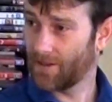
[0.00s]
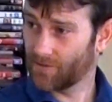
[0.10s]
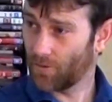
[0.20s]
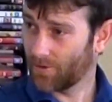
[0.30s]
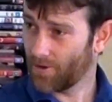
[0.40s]
del
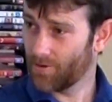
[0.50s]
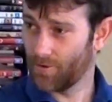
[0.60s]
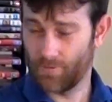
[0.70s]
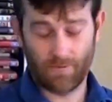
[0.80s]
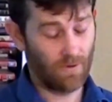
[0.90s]
Toro,
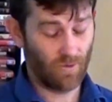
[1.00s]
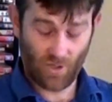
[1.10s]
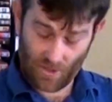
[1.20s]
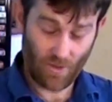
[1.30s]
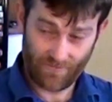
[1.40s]
who
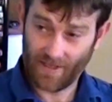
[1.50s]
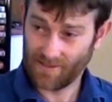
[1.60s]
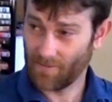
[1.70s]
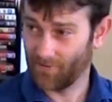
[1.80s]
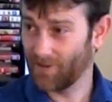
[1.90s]
could have done
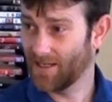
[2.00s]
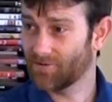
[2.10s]
something really